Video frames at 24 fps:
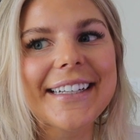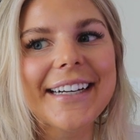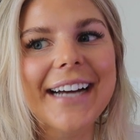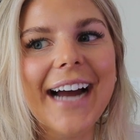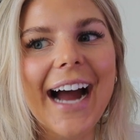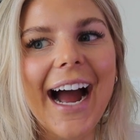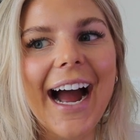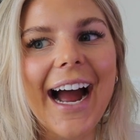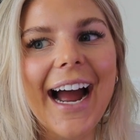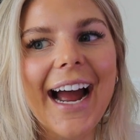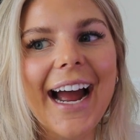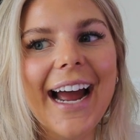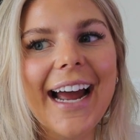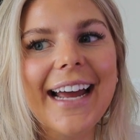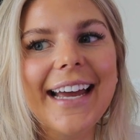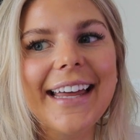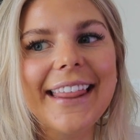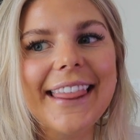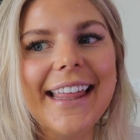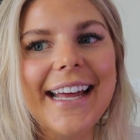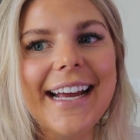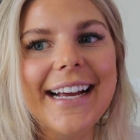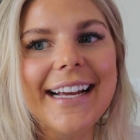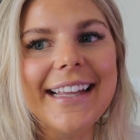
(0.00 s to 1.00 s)

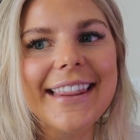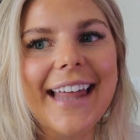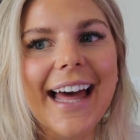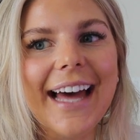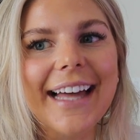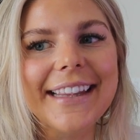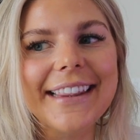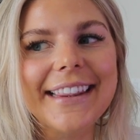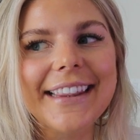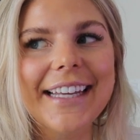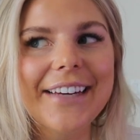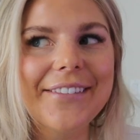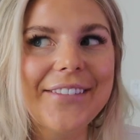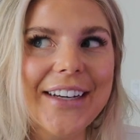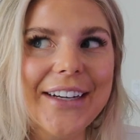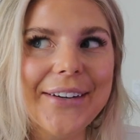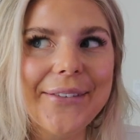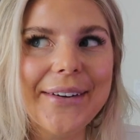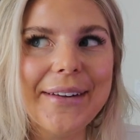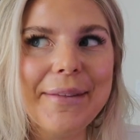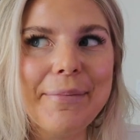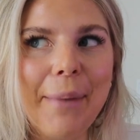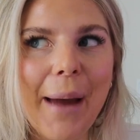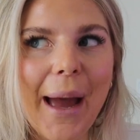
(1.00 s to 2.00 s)
I think that living
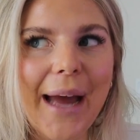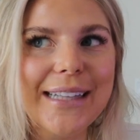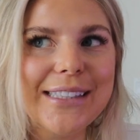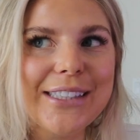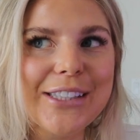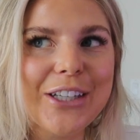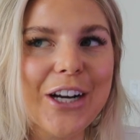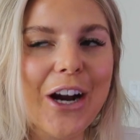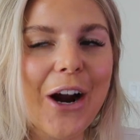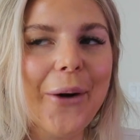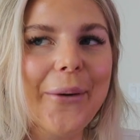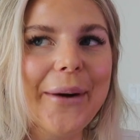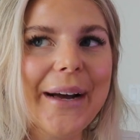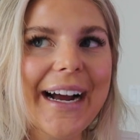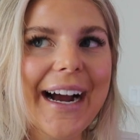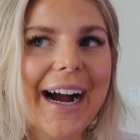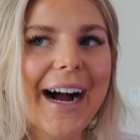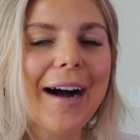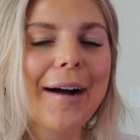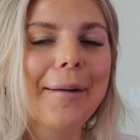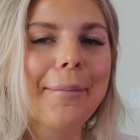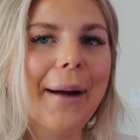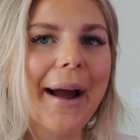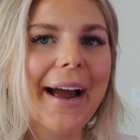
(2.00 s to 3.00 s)
with pets growing
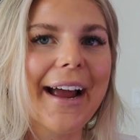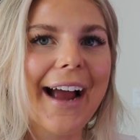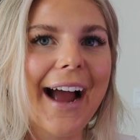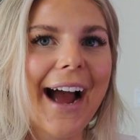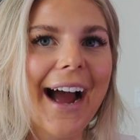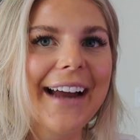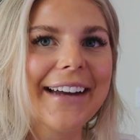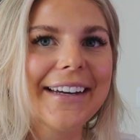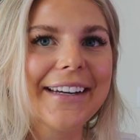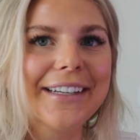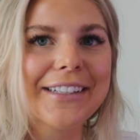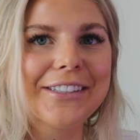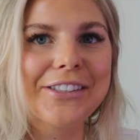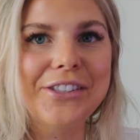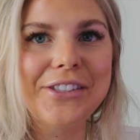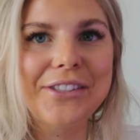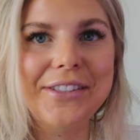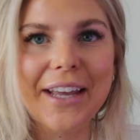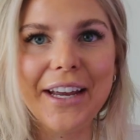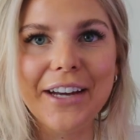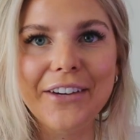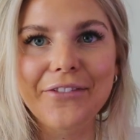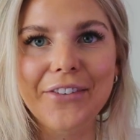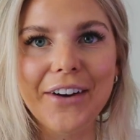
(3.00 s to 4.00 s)
up, I kind of
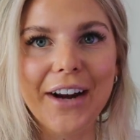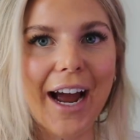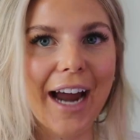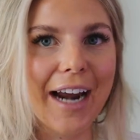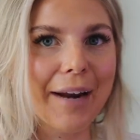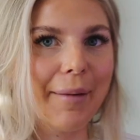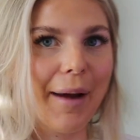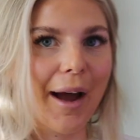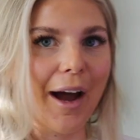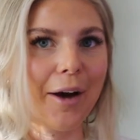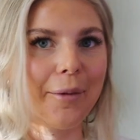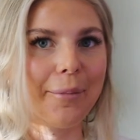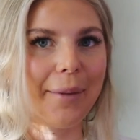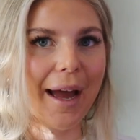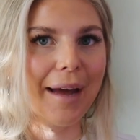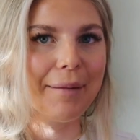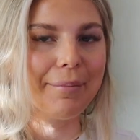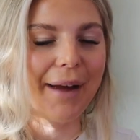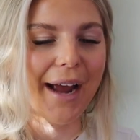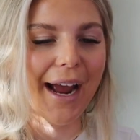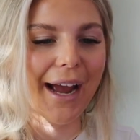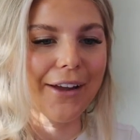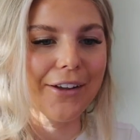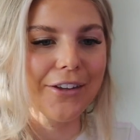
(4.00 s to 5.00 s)
just like forgot about how bad
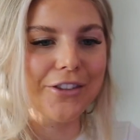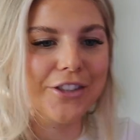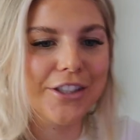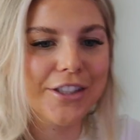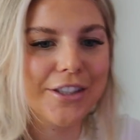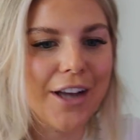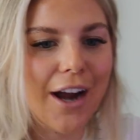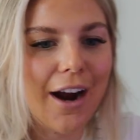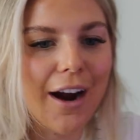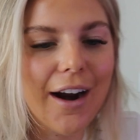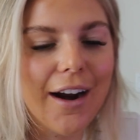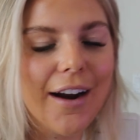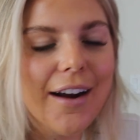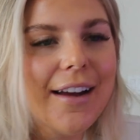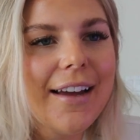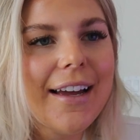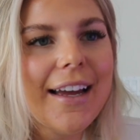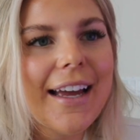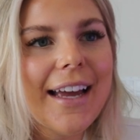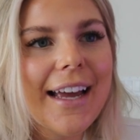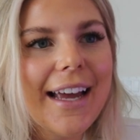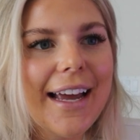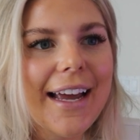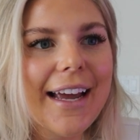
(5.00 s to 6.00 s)
my allergies are,
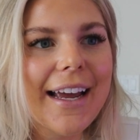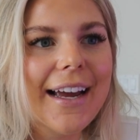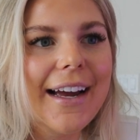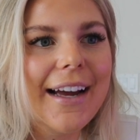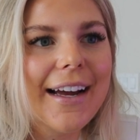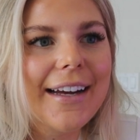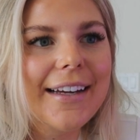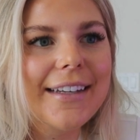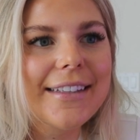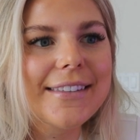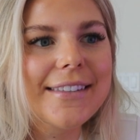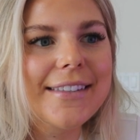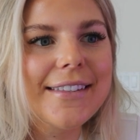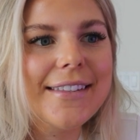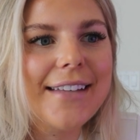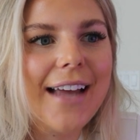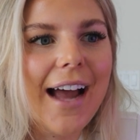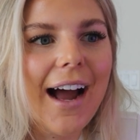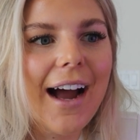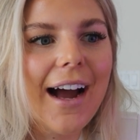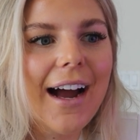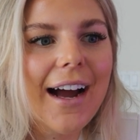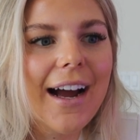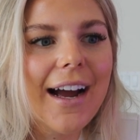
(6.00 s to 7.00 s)
and
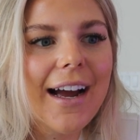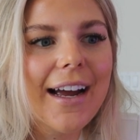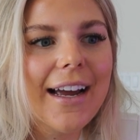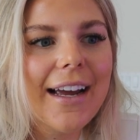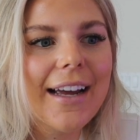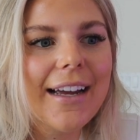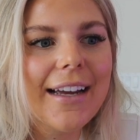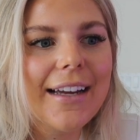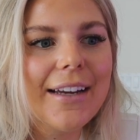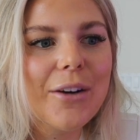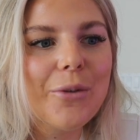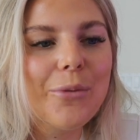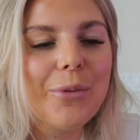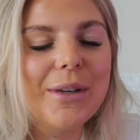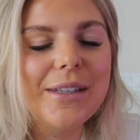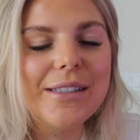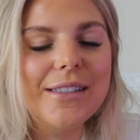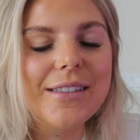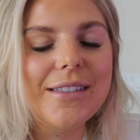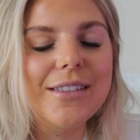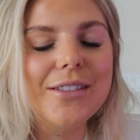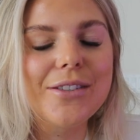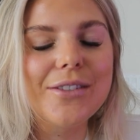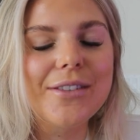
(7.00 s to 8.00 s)
I
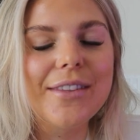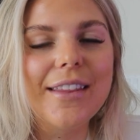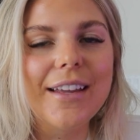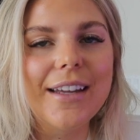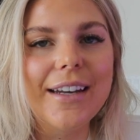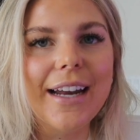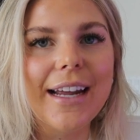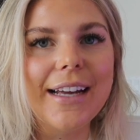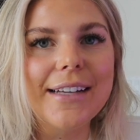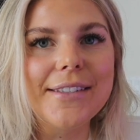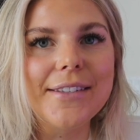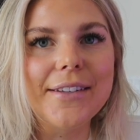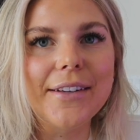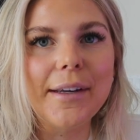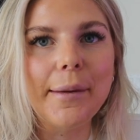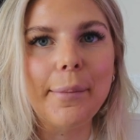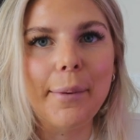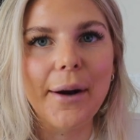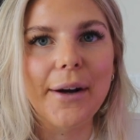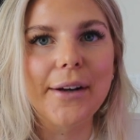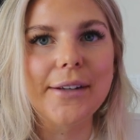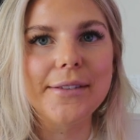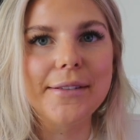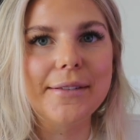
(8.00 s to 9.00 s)
was the
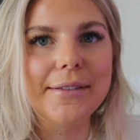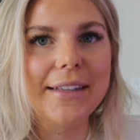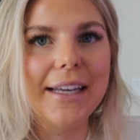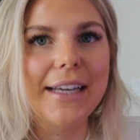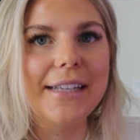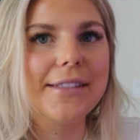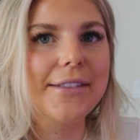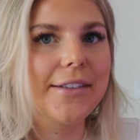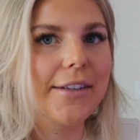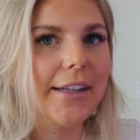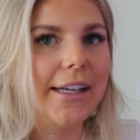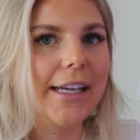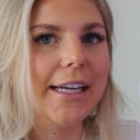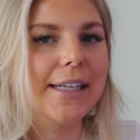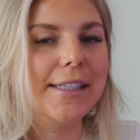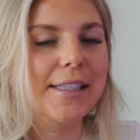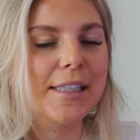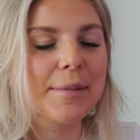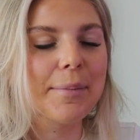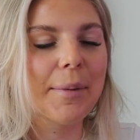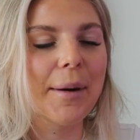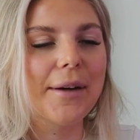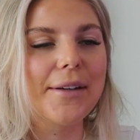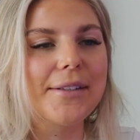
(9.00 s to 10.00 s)

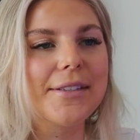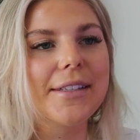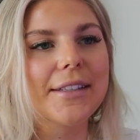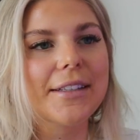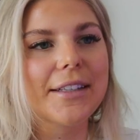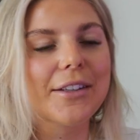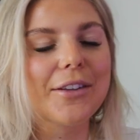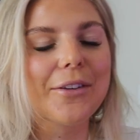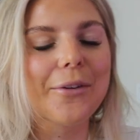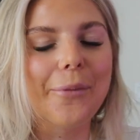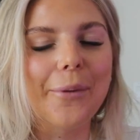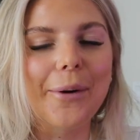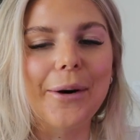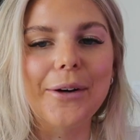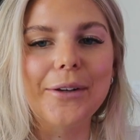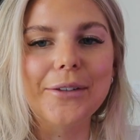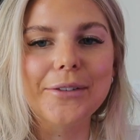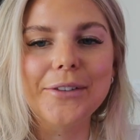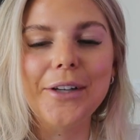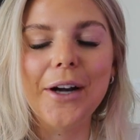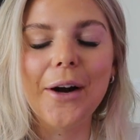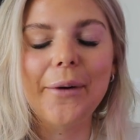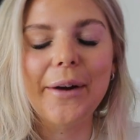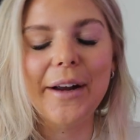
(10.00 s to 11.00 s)
nasaliest person in the
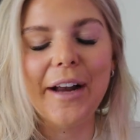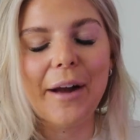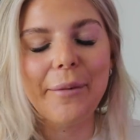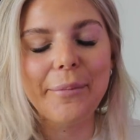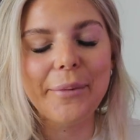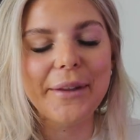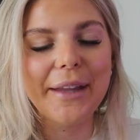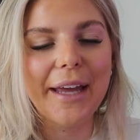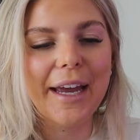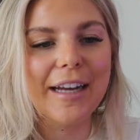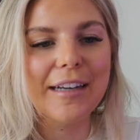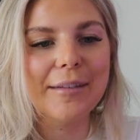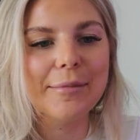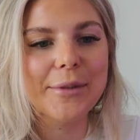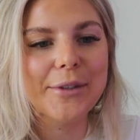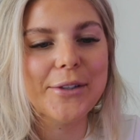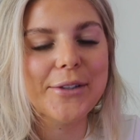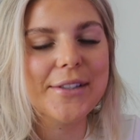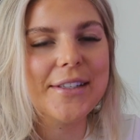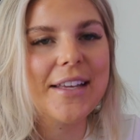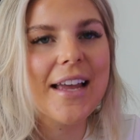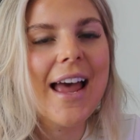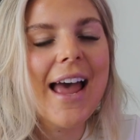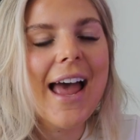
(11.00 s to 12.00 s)
world growing up with
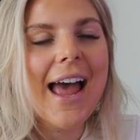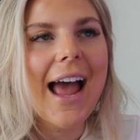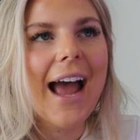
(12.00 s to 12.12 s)
animals.